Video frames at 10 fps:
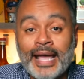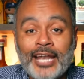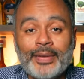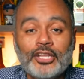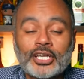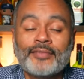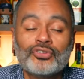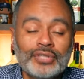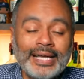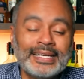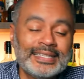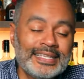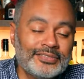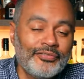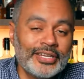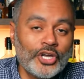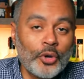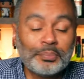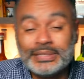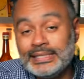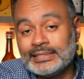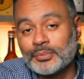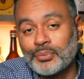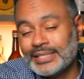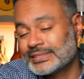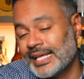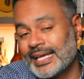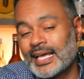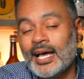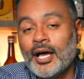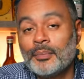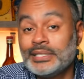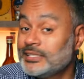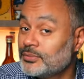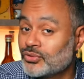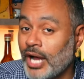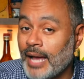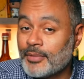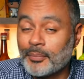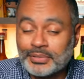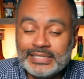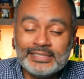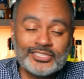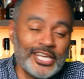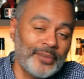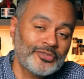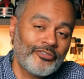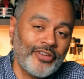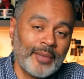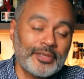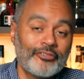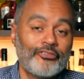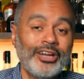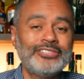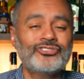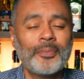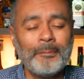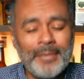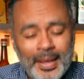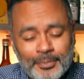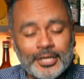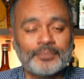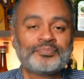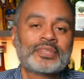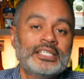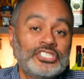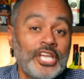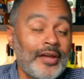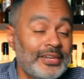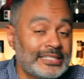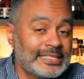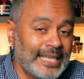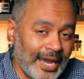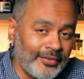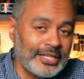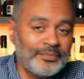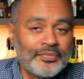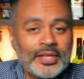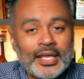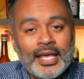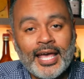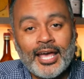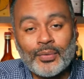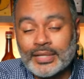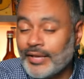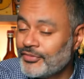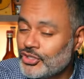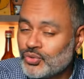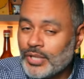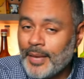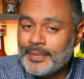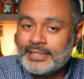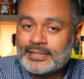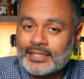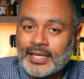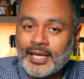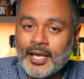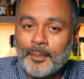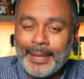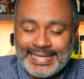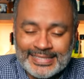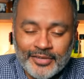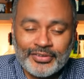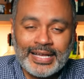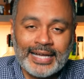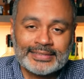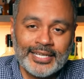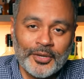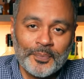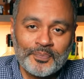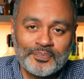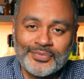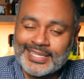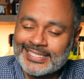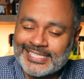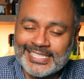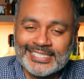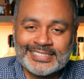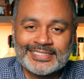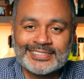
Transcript: Anyway, look, if you like this video, please press like, please subscribe, and please share with your family and friends. Remember, sharing is caring, and when life gives you lemons, make yourself a cocktail. Cheers.